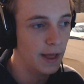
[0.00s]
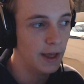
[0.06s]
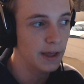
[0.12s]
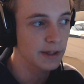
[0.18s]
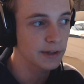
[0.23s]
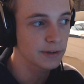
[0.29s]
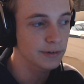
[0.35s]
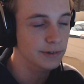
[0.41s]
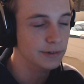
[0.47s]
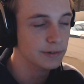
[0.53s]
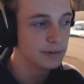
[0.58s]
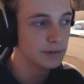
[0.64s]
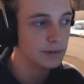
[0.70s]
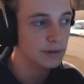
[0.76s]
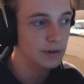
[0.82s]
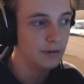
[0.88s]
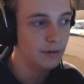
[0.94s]
And
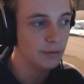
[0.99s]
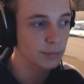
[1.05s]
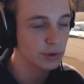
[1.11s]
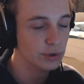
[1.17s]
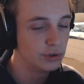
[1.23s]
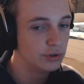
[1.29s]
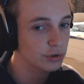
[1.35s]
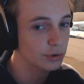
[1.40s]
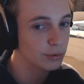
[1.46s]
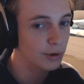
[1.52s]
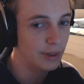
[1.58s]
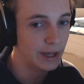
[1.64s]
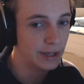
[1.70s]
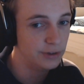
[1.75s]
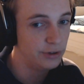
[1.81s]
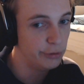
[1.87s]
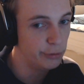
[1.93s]
I'm not sure what
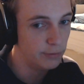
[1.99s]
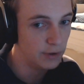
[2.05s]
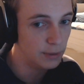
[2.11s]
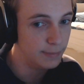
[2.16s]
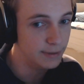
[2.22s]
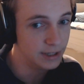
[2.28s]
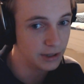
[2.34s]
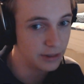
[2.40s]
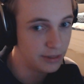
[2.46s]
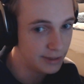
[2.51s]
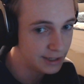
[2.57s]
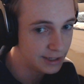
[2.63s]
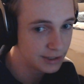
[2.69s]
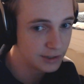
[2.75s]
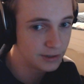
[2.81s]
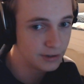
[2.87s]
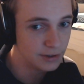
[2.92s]
that's to do with her being
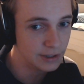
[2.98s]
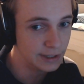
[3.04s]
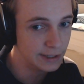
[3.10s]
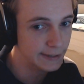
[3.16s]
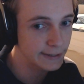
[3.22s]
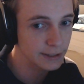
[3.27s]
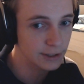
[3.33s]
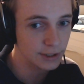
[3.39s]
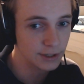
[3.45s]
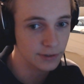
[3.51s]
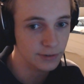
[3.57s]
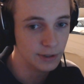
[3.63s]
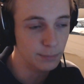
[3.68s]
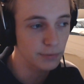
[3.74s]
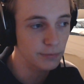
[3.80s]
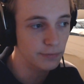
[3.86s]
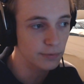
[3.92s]
thick, again, like I
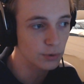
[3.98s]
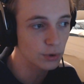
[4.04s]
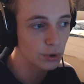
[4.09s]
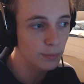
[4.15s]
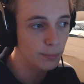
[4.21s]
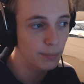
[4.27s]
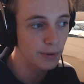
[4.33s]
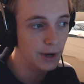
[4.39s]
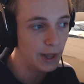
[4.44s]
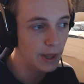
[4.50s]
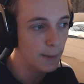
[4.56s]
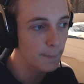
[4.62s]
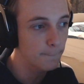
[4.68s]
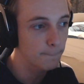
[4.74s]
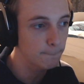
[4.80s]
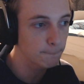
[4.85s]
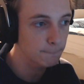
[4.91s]
said before, but
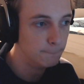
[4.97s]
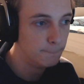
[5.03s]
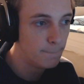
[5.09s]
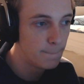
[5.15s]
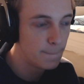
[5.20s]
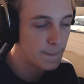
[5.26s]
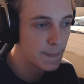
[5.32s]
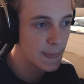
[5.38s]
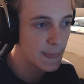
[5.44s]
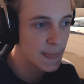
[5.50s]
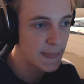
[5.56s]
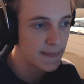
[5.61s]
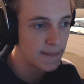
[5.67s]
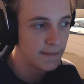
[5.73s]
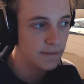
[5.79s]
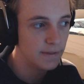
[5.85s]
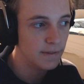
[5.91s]

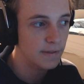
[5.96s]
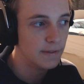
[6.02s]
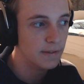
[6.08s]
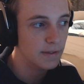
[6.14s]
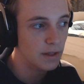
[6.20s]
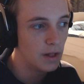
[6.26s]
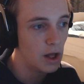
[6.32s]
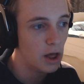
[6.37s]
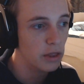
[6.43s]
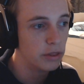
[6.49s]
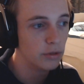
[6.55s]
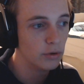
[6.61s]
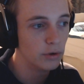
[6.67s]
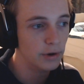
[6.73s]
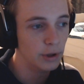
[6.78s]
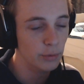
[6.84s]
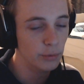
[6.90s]
I
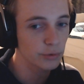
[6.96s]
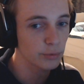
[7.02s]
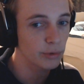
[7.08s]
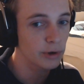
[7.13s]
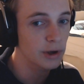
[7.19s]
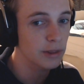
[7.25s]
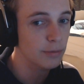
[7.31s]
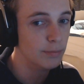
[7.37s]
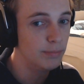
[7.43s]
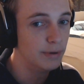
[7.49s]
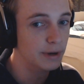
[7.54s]
thought it was worth